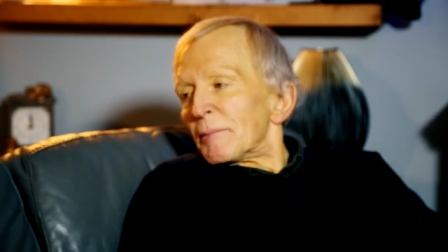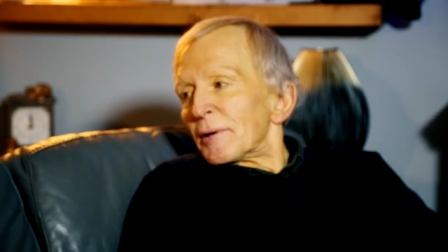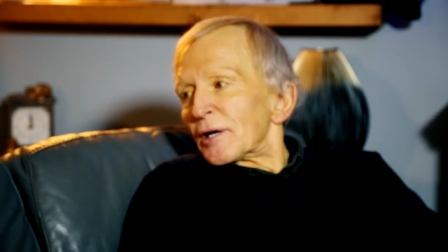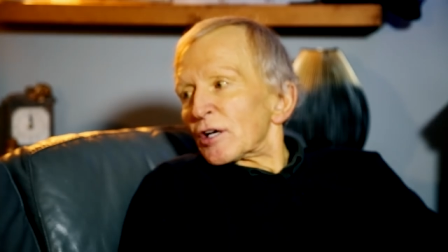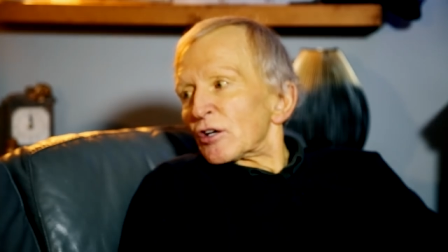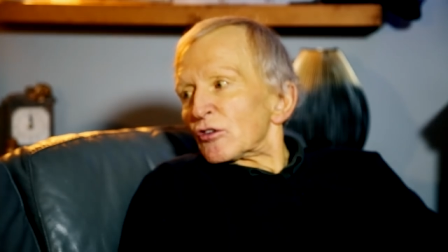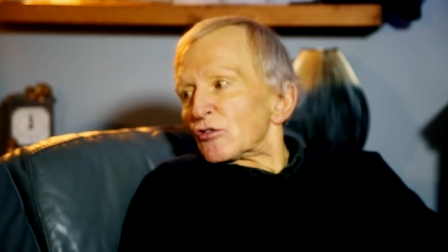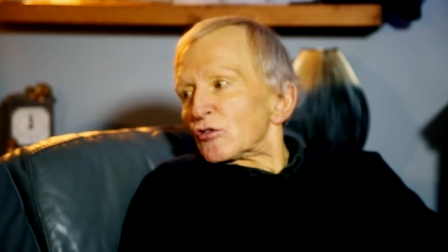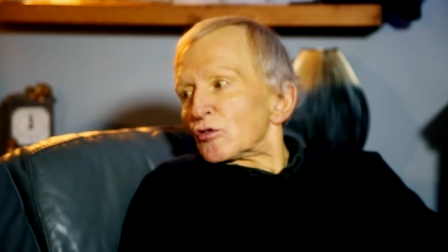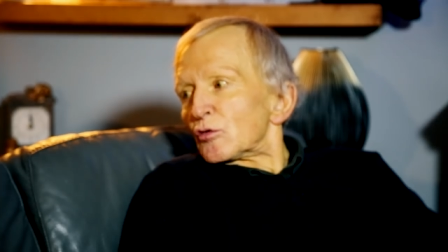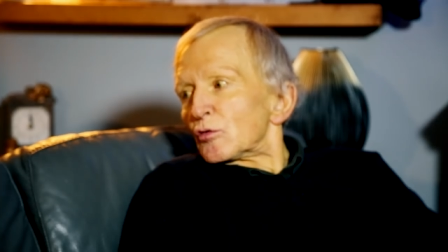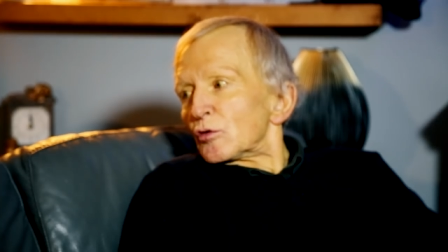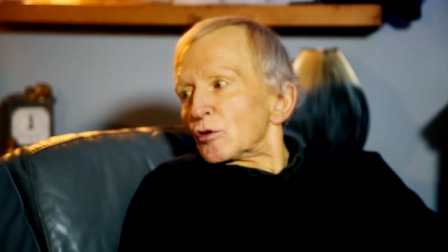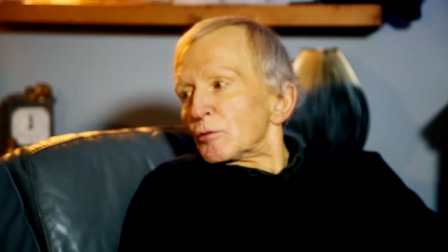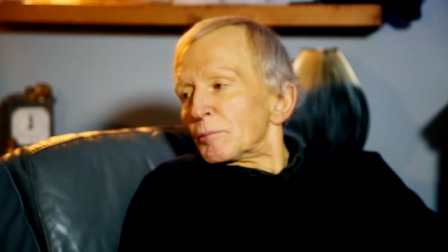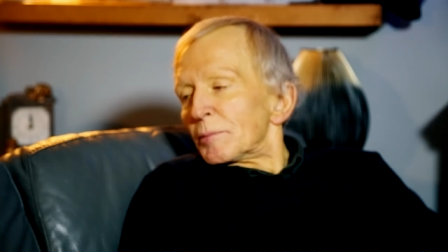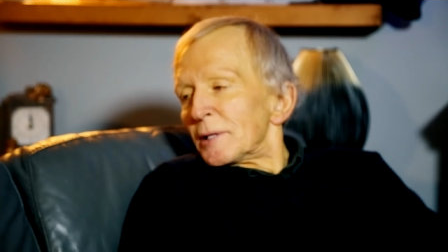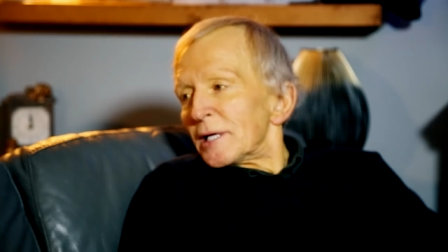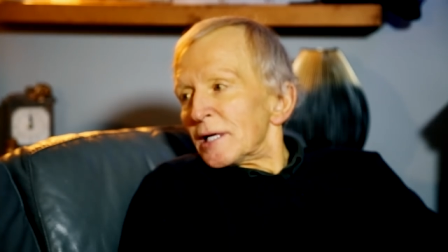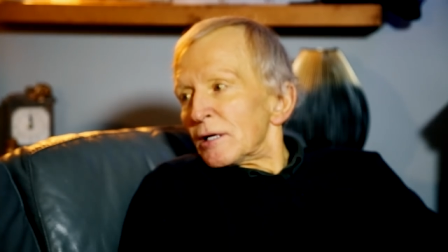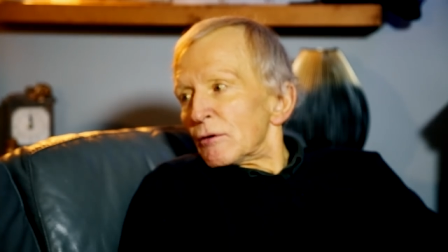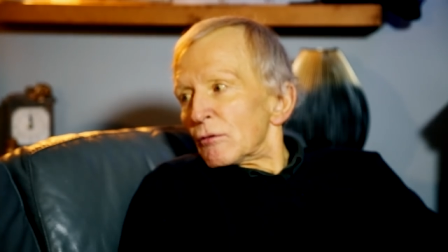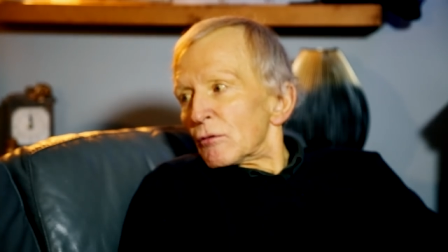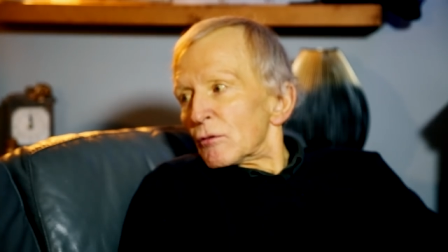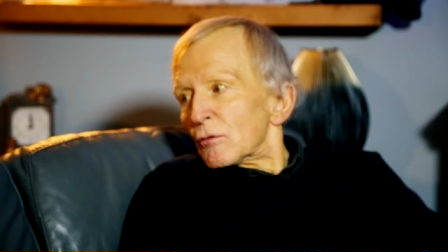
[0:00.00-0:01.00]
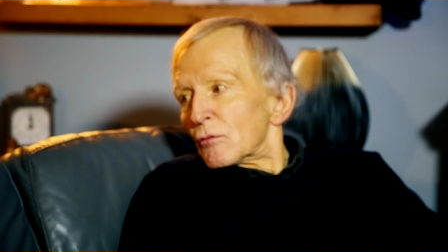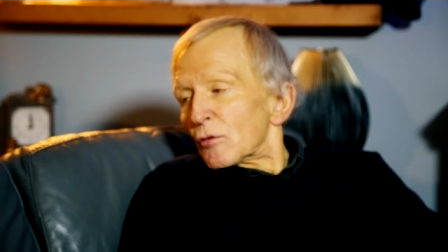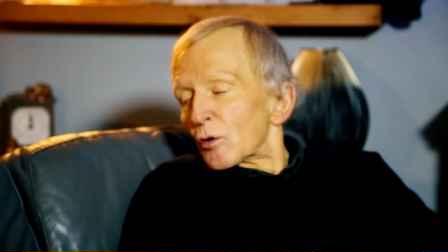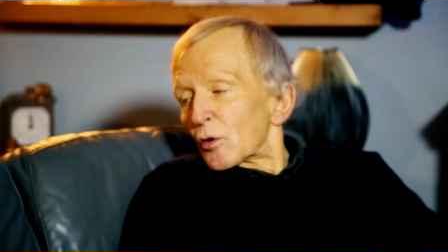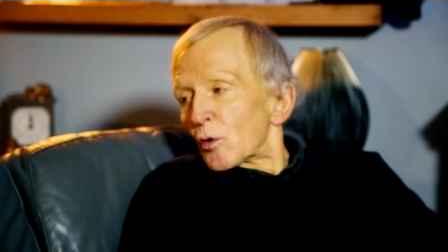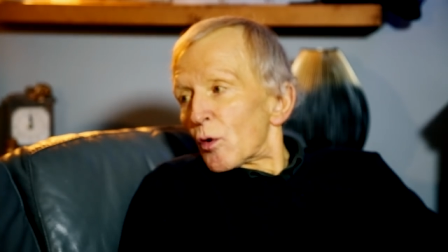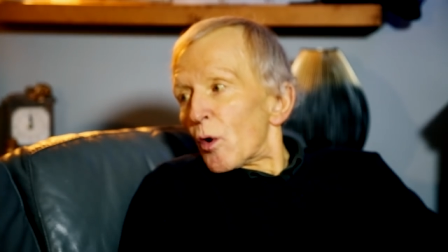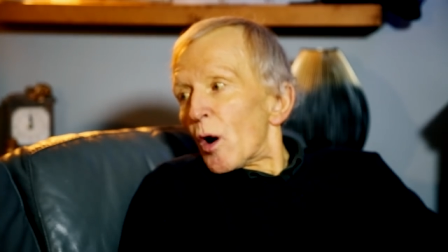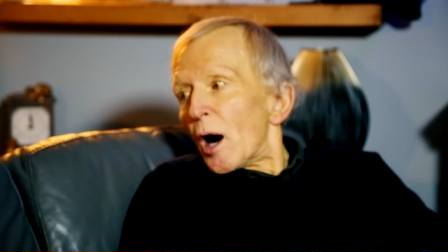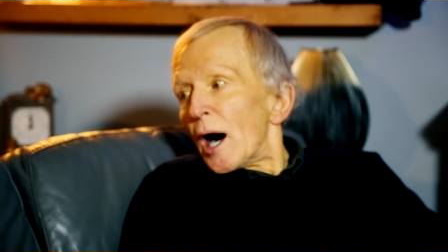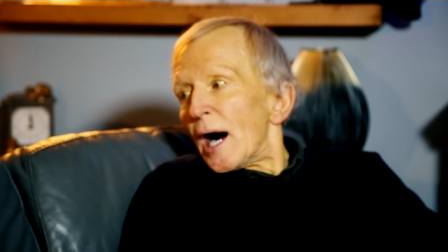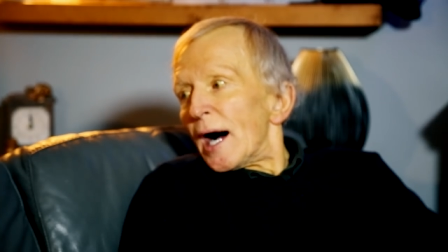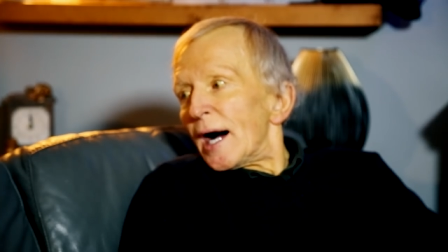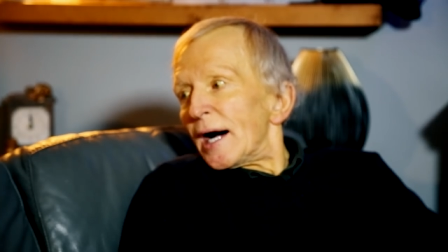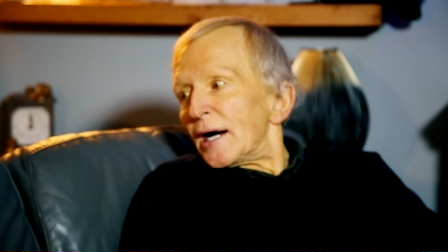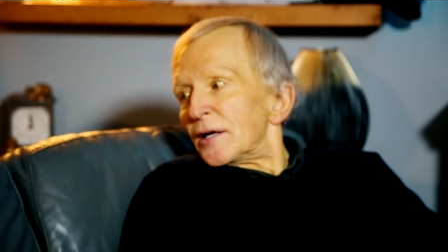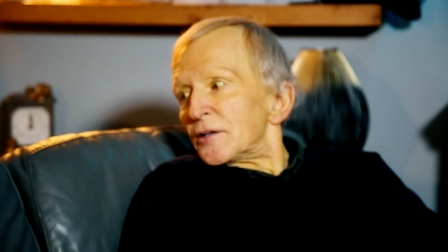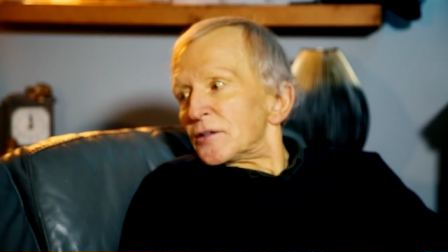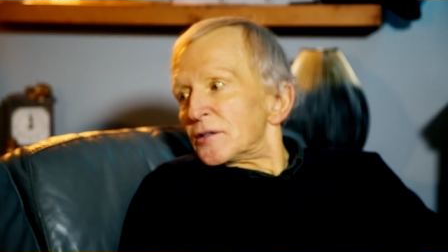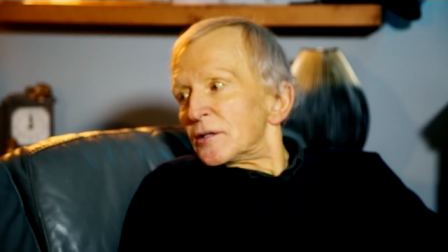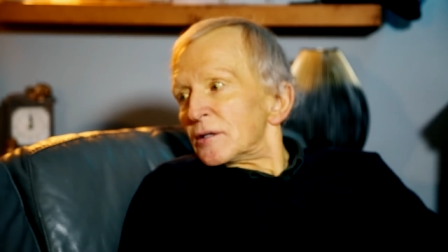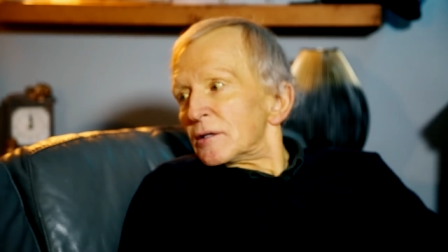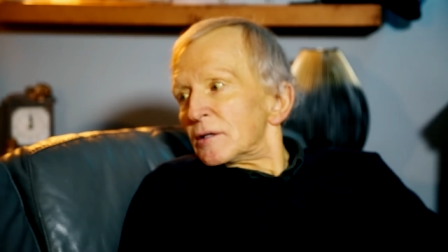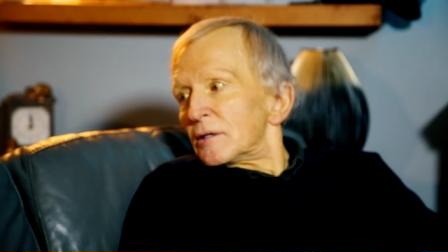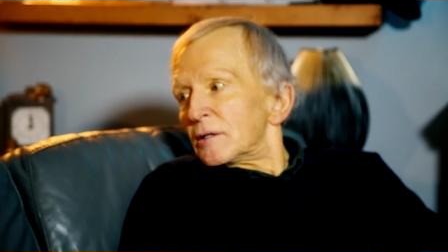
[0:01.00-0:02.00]
because you will be
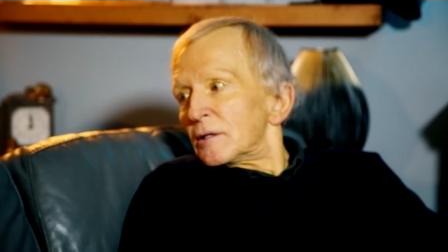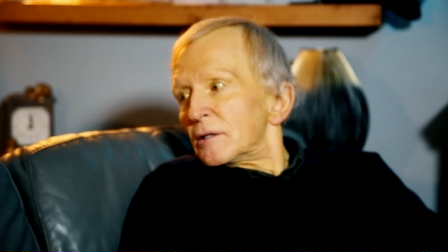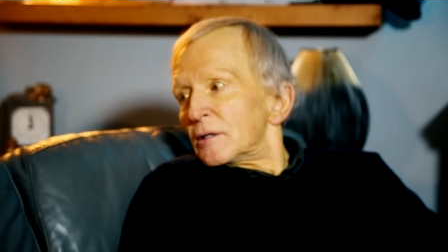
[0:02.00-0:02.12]
required